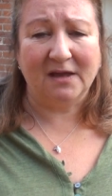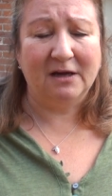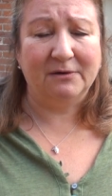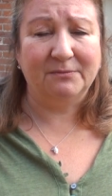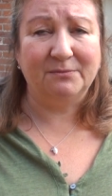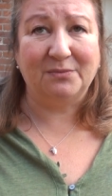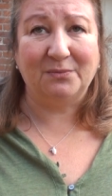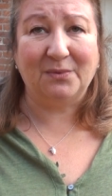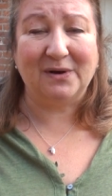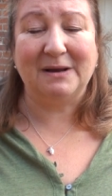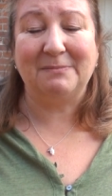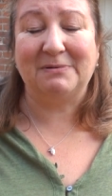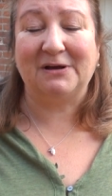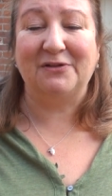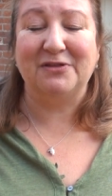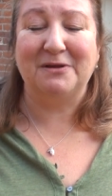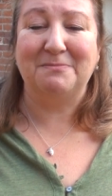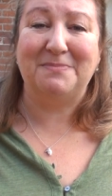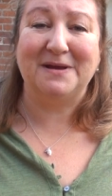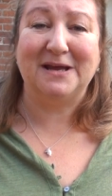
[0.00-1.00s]
Um, when I
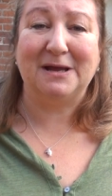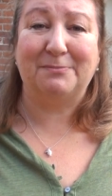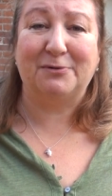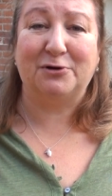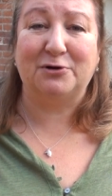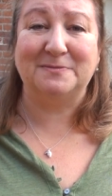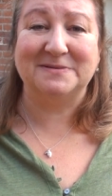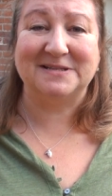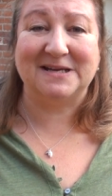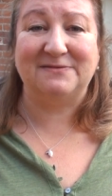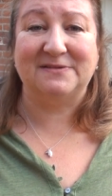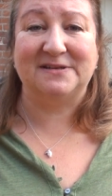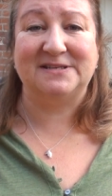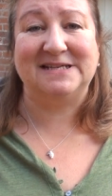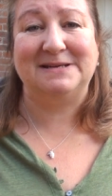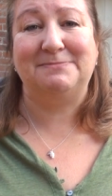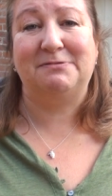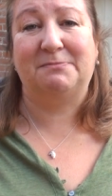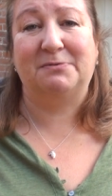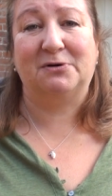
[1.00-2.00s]
plant the bigger bulbs in the
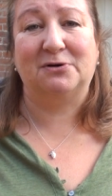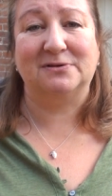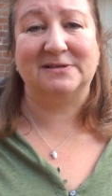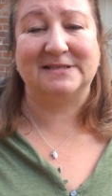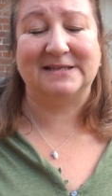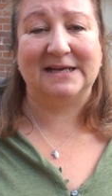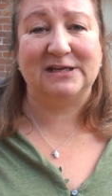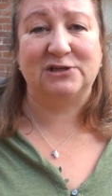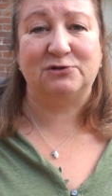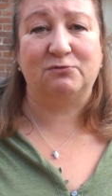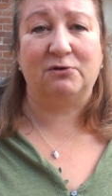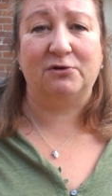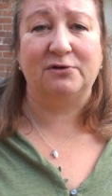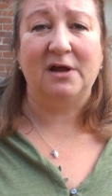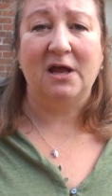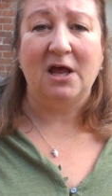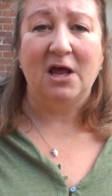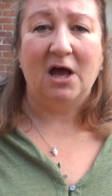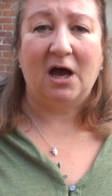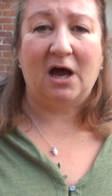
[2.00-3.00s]
deeper pots later on,
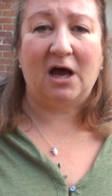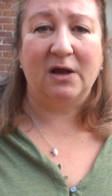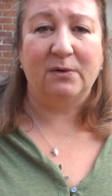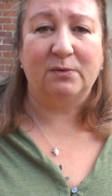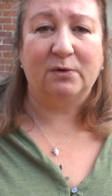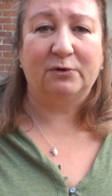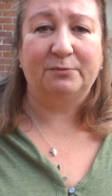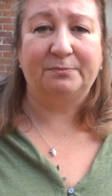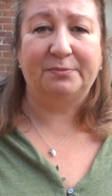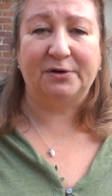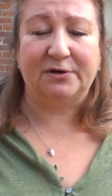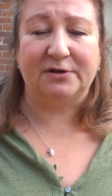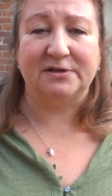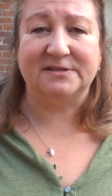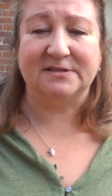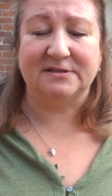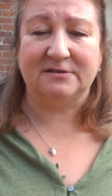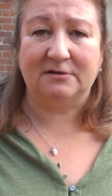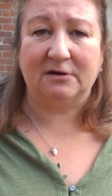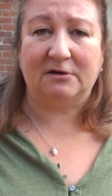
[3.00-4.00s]
I will
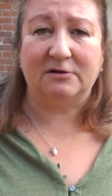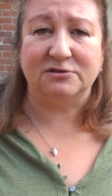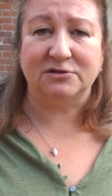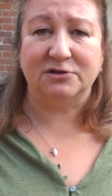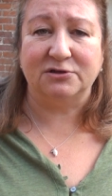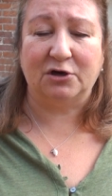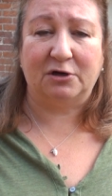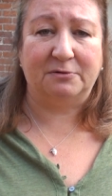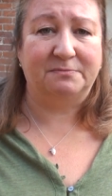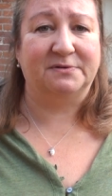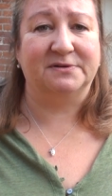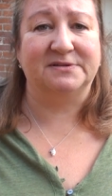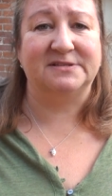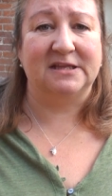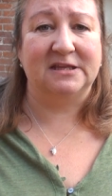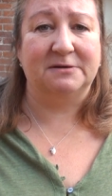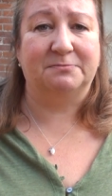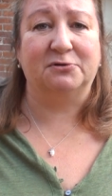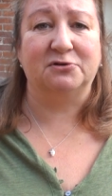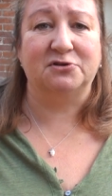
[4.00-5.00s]
put garden compost
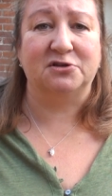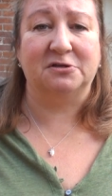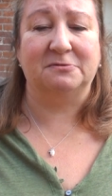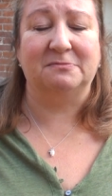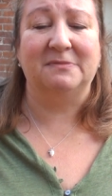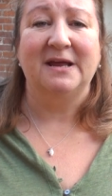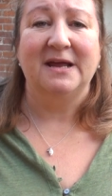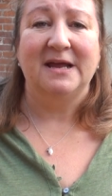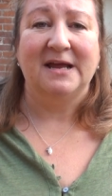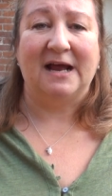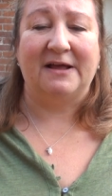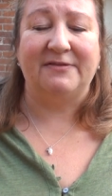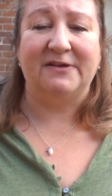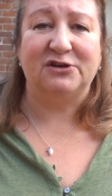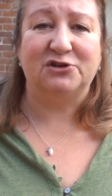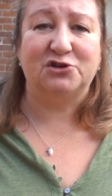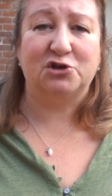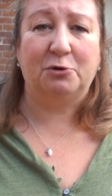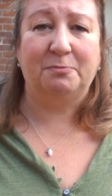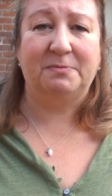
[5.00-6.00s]
in the bottom and
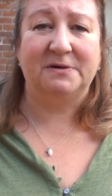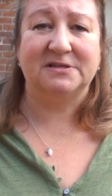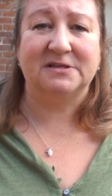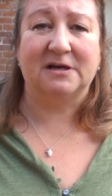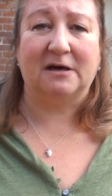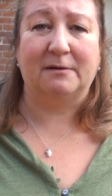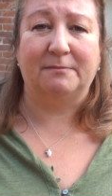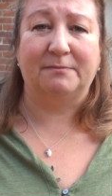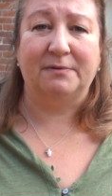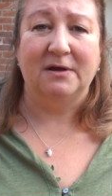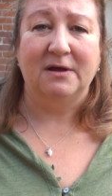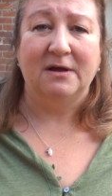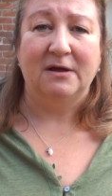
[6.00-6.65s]
then top it up